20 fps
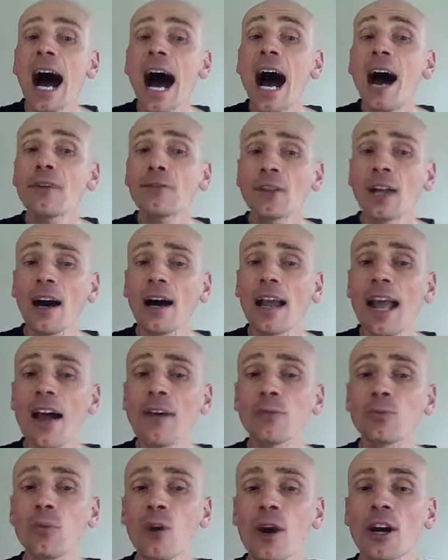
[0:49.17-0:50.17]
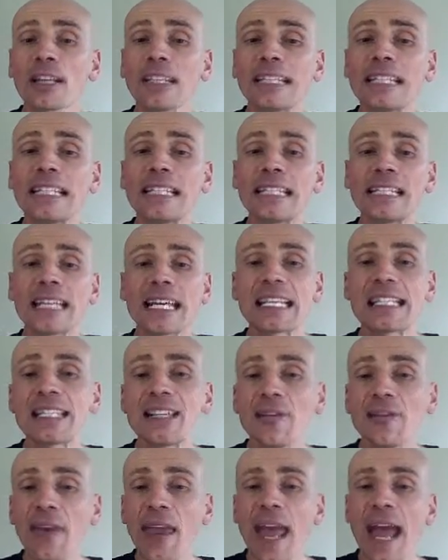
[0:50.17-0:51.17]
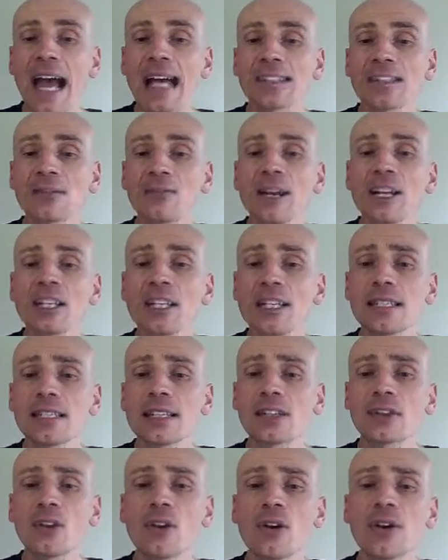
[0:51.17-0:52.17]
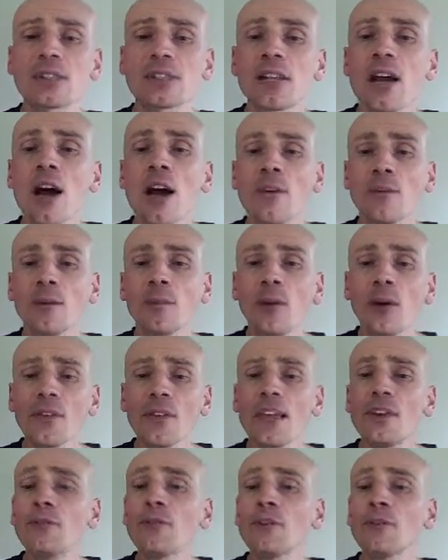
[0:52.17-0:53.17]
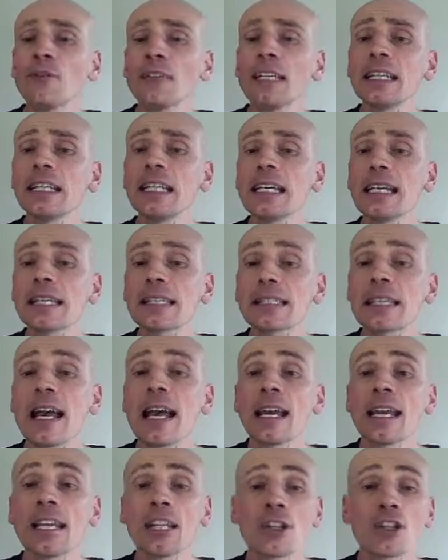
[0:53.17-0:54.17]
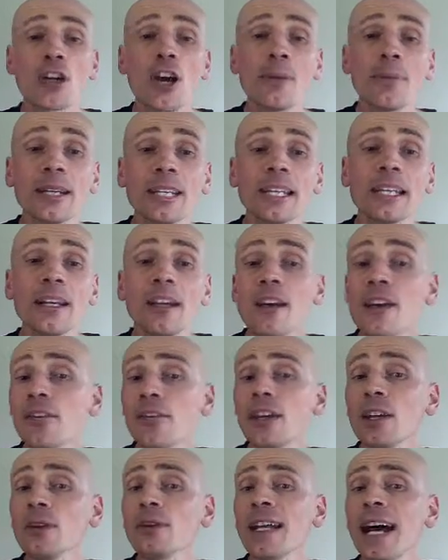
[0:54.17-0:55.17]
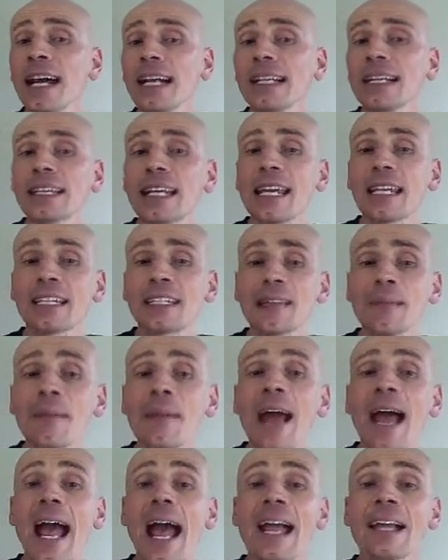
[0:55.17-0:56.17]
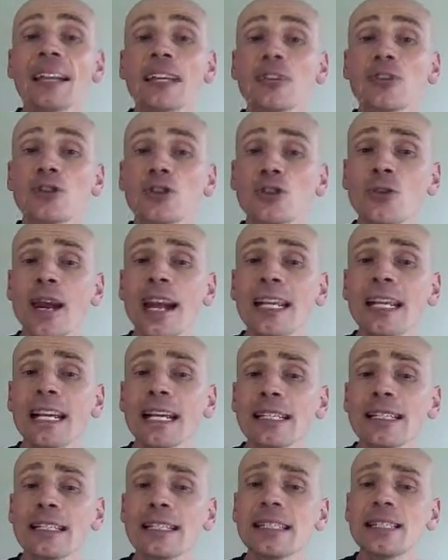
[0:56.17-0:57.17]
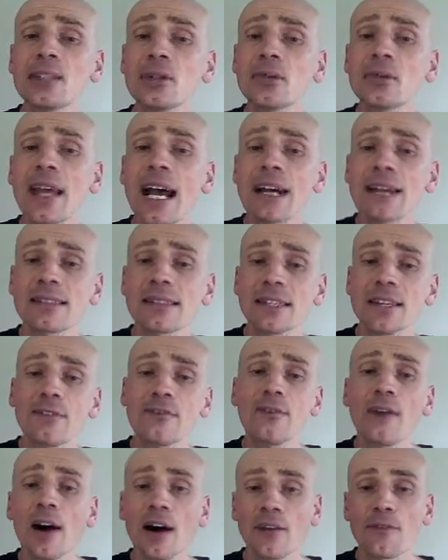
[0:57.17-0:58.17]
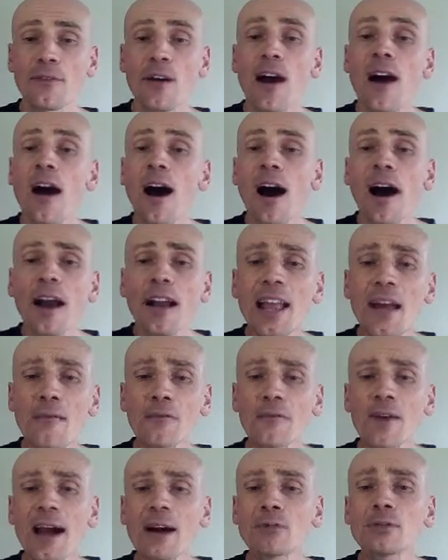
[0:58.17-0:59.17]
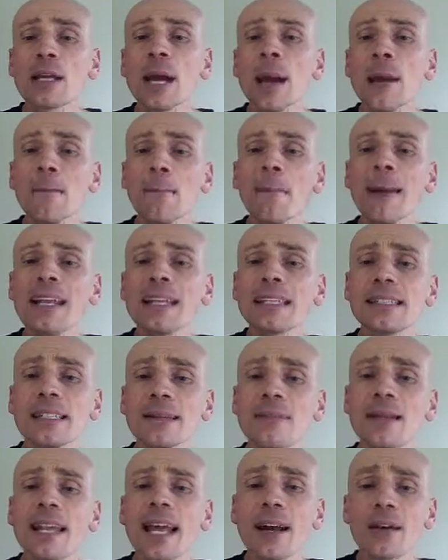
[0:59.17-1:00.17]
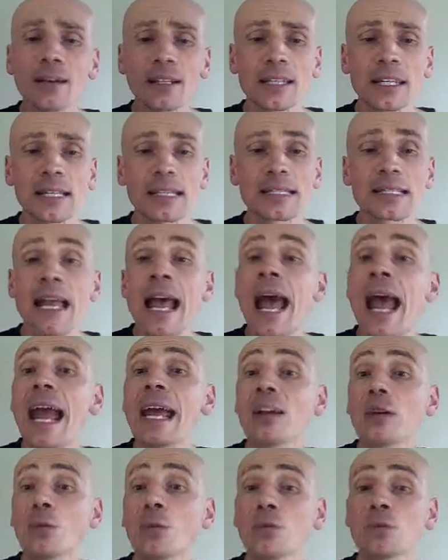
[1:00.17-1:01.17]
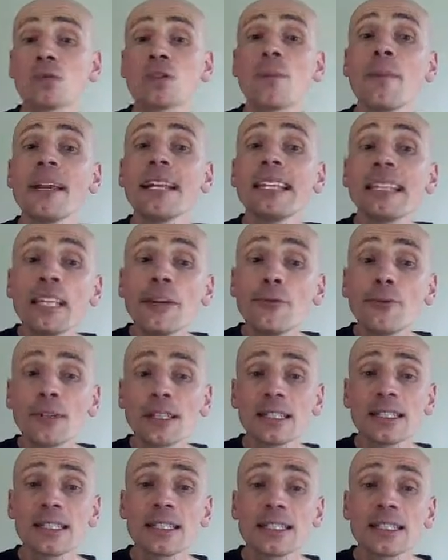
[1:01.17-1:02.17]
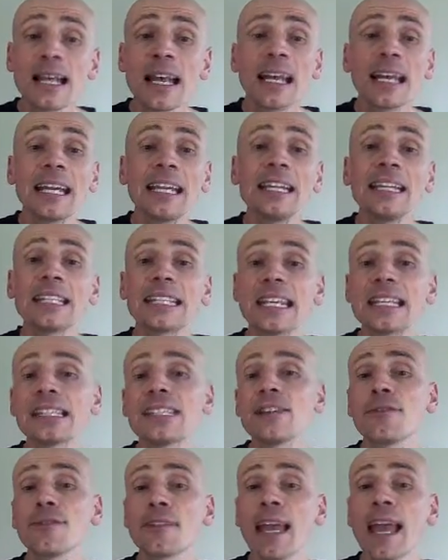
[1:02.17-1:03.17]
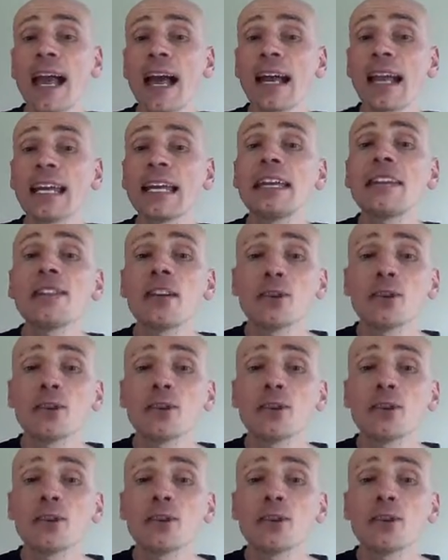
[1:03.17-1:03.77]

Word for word: After I have worked in intensive care as a registered nurse for more than 15 years in Germany, the United Kingdom and in Australia since 2005, I have found many similarities and also many differences in intensive care in